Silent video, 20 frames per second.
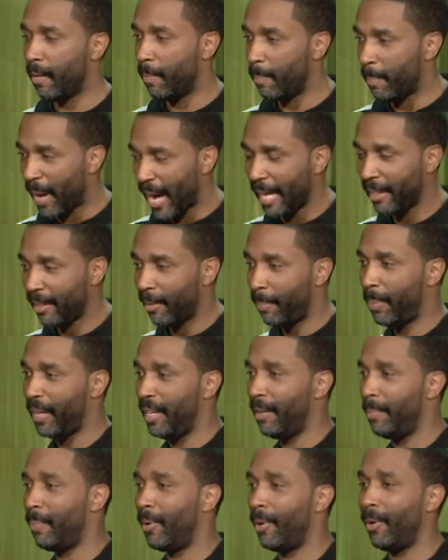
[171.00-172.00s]
by the
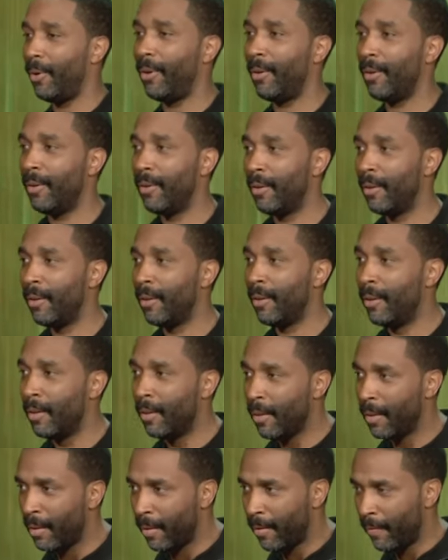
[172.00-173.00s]
people
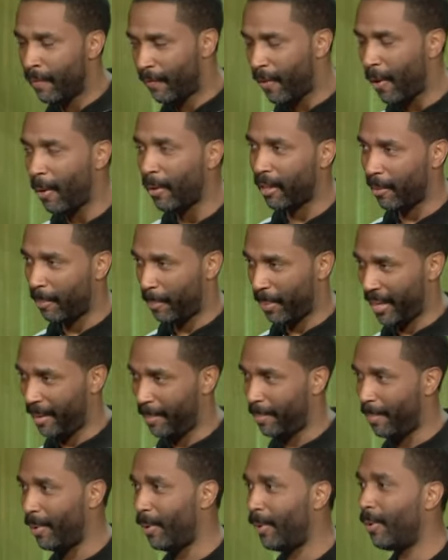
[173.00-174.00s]
for the
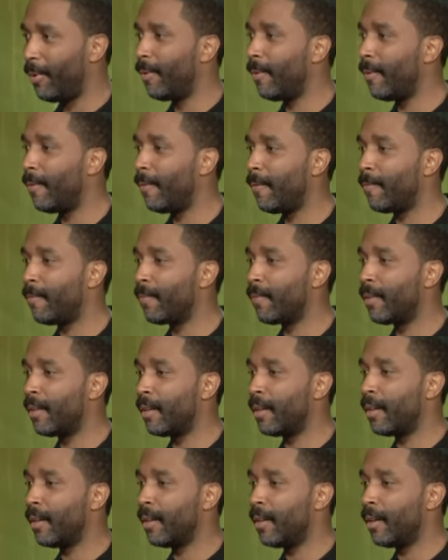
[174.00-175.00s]
people.
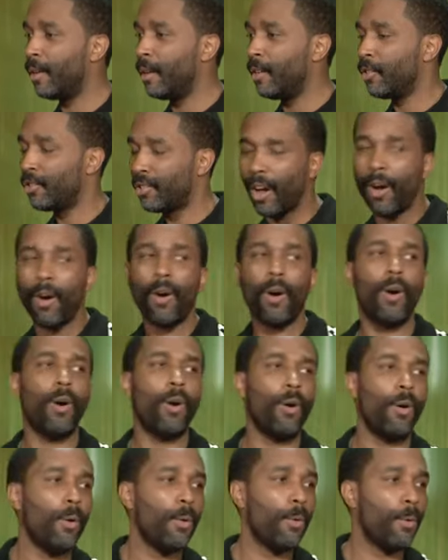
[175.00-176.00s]

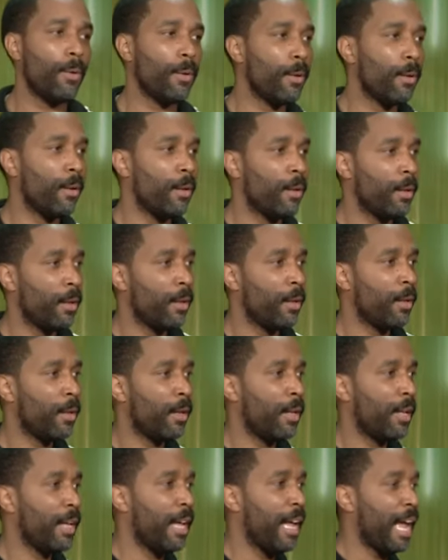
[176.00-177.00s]
Saul
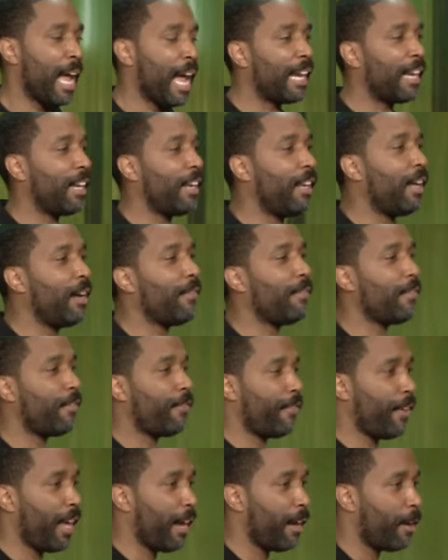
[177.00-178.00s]
had a love
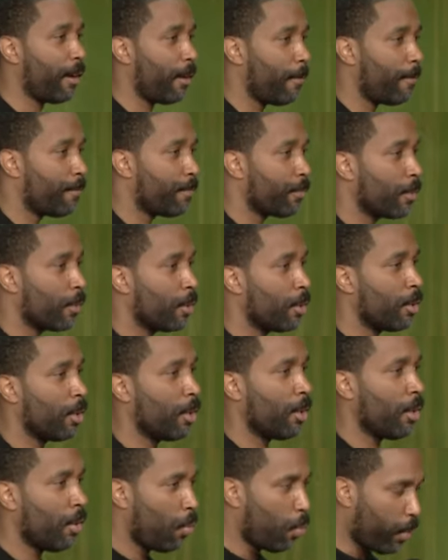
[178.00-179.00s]
affair
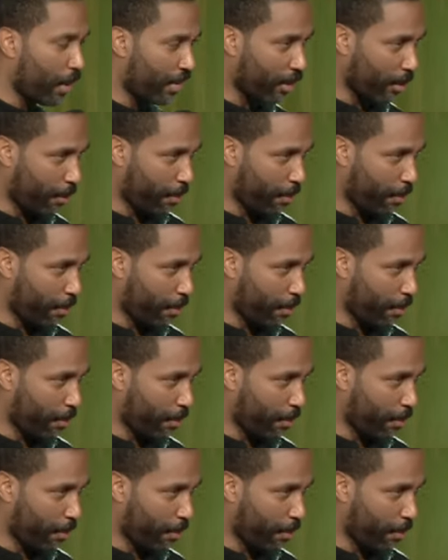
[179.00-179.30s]
with the